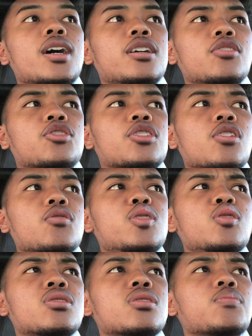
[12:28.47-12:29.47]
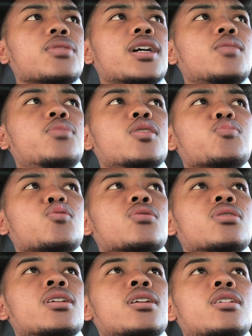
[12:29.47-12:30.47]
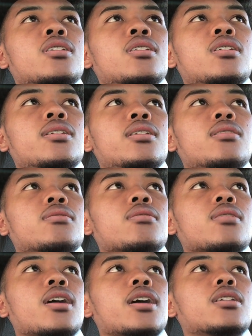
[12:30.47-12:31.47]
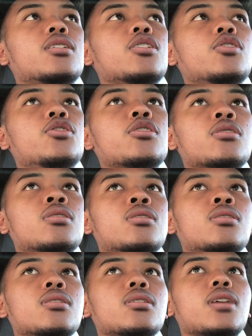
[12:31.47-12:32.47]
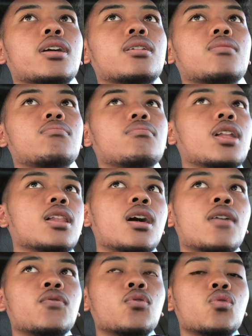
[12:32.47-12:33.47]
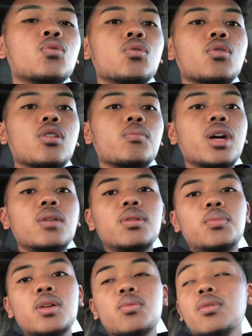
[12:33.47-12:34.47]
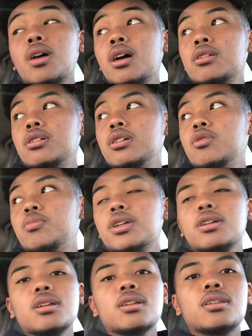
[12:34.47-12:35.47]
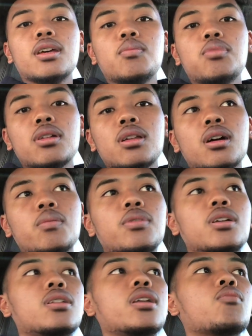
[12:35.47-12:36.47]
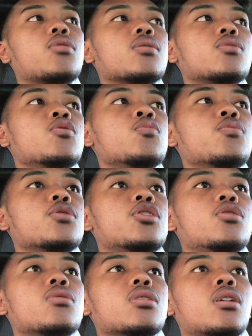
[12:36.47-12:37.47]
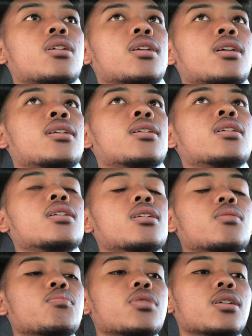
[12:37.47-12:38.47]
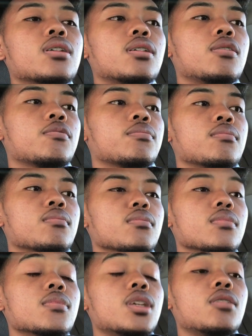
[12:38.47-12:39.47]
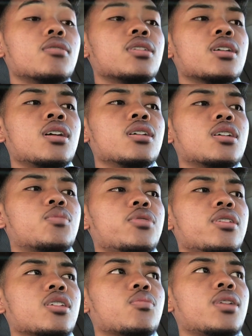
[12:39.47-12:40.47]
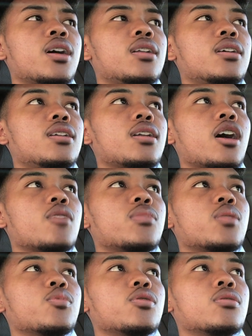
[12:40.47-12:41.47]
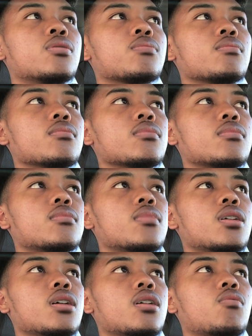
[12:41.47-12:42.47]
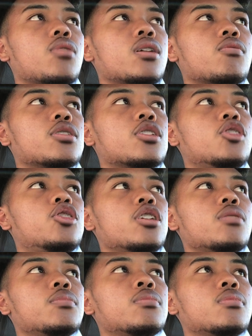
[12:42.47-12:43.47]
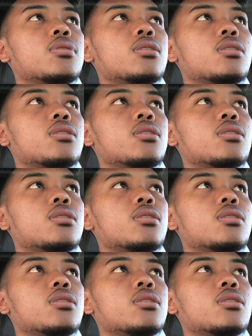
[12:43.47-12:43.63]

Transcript: and you're so used to playing people either like your like level or maybe people under you because they pull up and they want to hoop with you and all that. But um, it was a good experience, man. And I remember when I went to gym